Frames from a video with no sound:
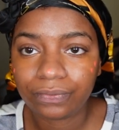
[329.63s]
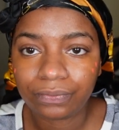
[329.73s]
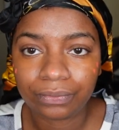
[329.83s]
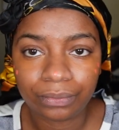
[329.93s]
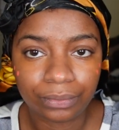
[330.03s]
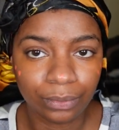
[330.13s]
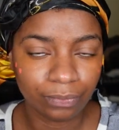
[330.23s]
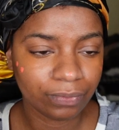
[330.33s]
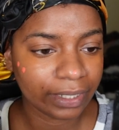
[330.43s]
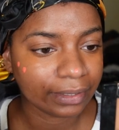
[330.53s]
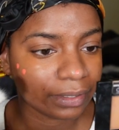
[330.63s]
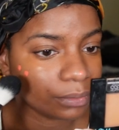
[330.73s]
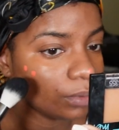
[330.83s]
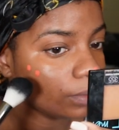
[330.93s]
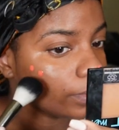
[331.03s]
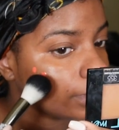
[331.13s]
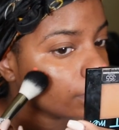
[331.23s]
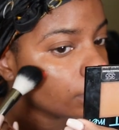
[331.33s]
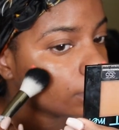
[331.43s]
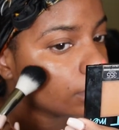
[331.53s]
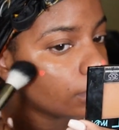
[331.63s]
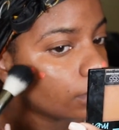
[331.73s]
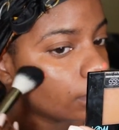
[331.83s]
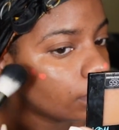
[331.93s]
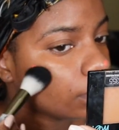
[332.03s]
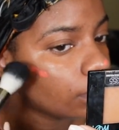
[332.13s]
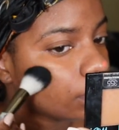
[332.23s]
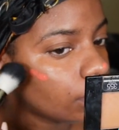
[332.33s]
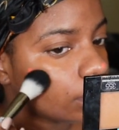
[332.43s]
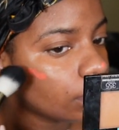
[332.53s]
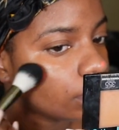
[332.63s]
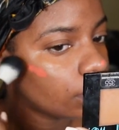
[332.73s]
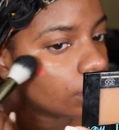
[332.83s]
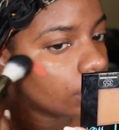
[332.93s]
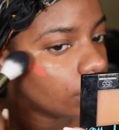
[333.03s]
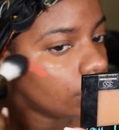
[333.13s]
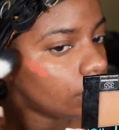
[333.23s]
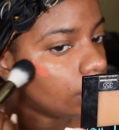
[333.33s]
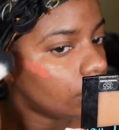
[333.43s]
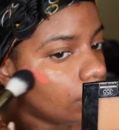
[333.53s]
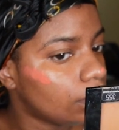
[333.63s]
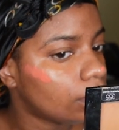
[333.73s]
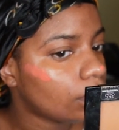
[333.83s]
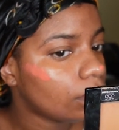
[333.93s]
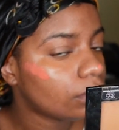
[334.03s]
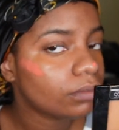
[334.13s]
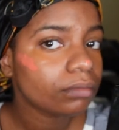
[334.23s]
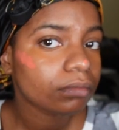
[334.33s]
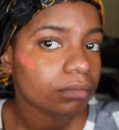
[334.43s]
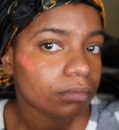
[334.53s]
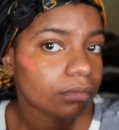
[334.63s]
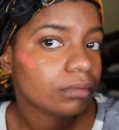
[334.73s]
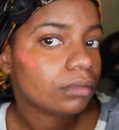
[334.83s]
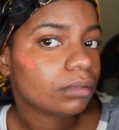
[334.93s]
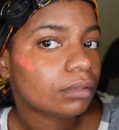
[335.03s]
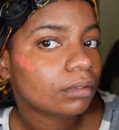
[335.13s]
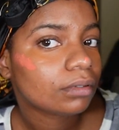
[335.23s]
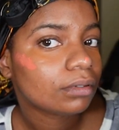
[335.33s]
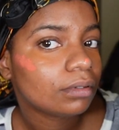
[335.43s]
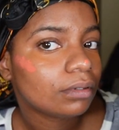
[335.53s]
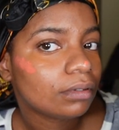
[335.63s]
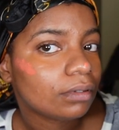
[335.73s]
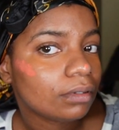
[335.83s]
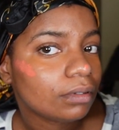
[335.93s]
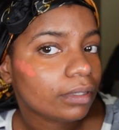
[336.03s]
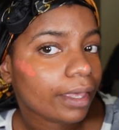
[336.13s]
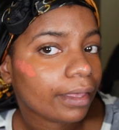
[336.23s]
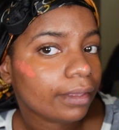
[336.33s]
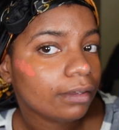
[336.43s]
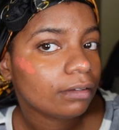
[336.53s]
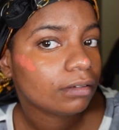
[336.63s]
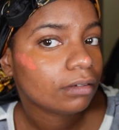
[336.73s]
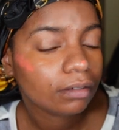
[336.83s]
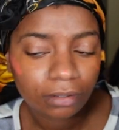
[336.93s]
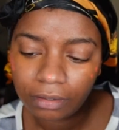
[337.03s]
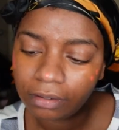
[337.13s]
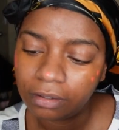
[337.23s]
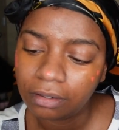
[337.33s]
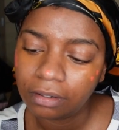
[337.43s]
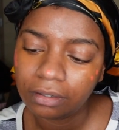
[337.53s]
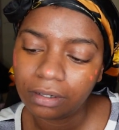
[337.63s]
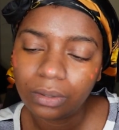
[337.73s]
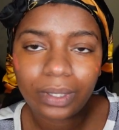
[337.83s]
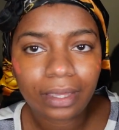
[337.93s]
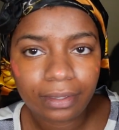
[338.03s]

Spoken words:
I typically like that kind of shade on me. I'm not too into the pinks, but this, I don't know that I would wear.